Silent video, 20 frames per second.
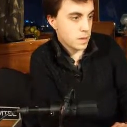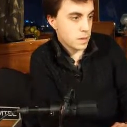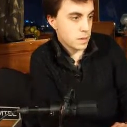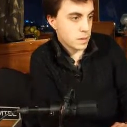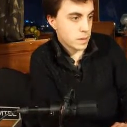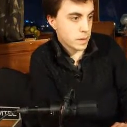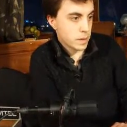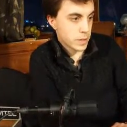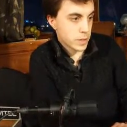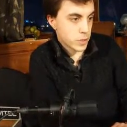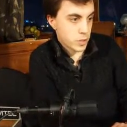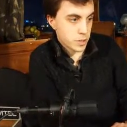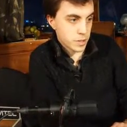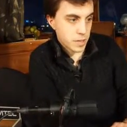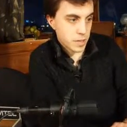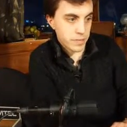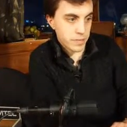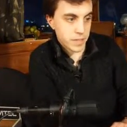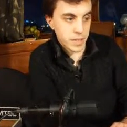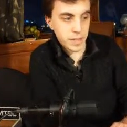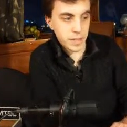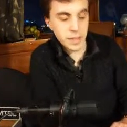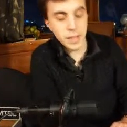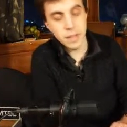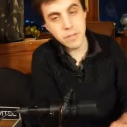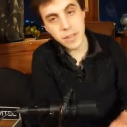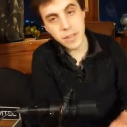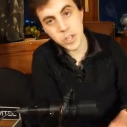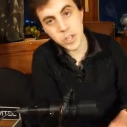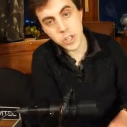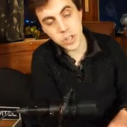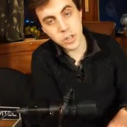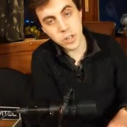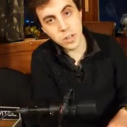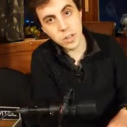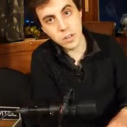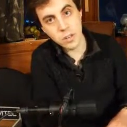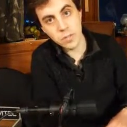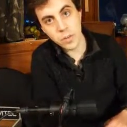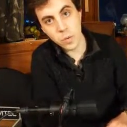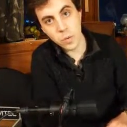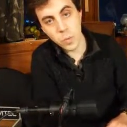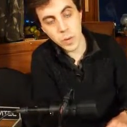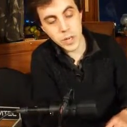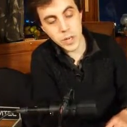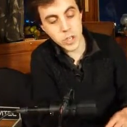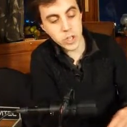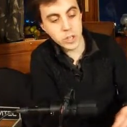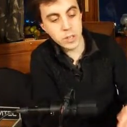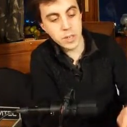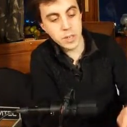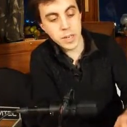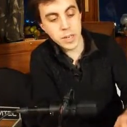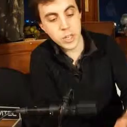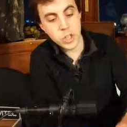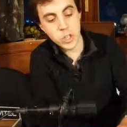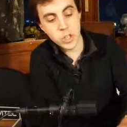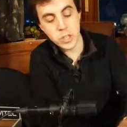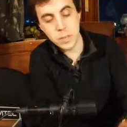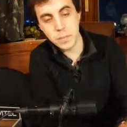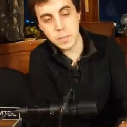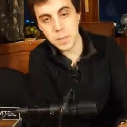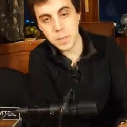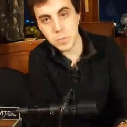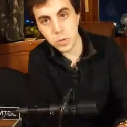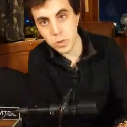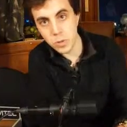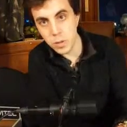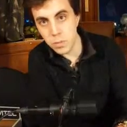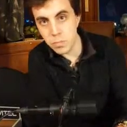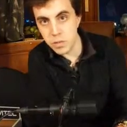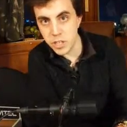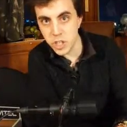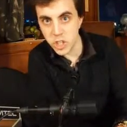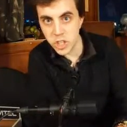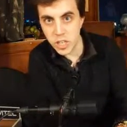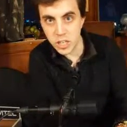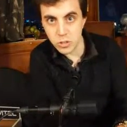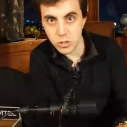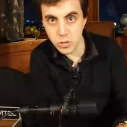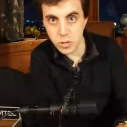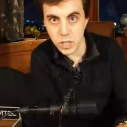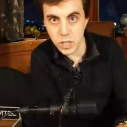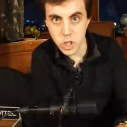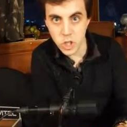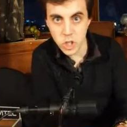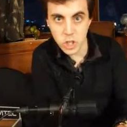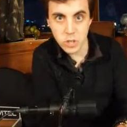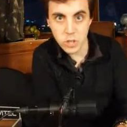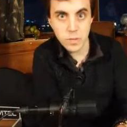Question 17. The invention of which dish, sometimes called the British national dish,